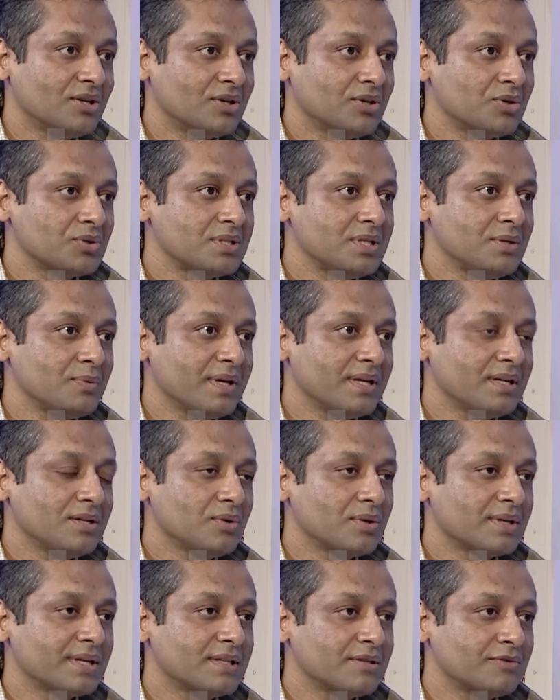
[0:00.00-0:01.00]
You see, when
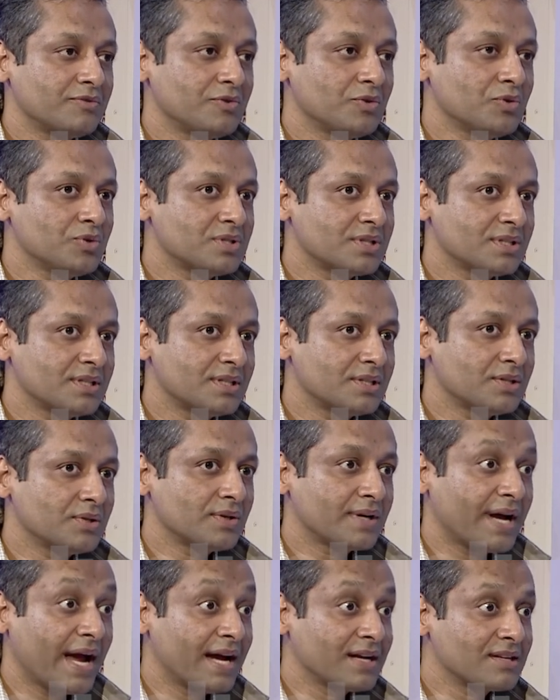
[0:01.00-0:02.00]
you're in the future,
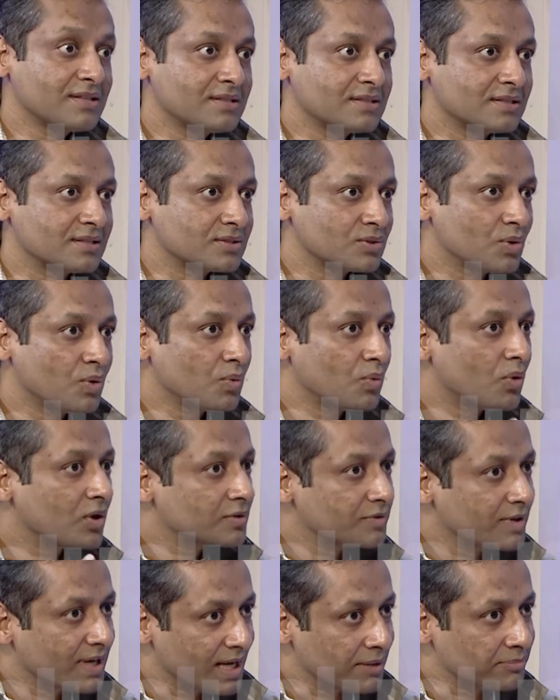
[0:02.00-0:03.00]
you're anxious, oh,
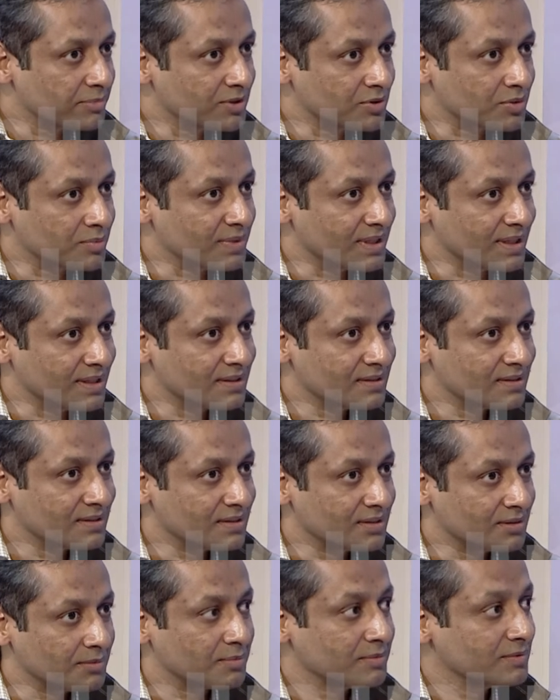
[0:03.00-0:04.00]
what will happen to me
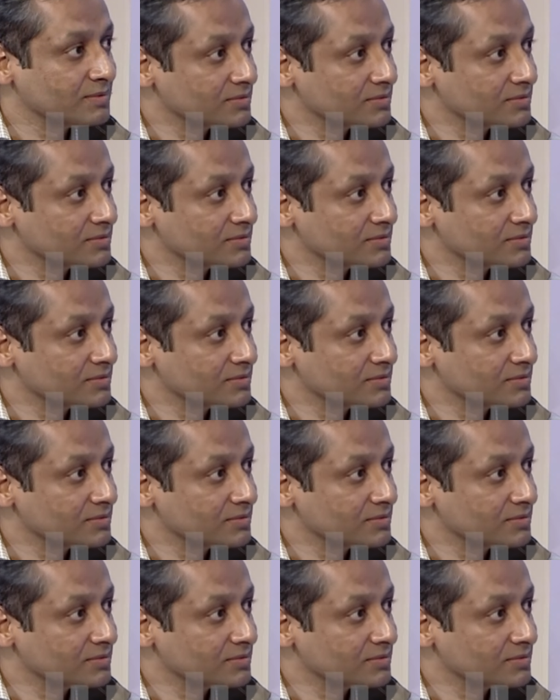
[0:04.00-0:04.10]
in the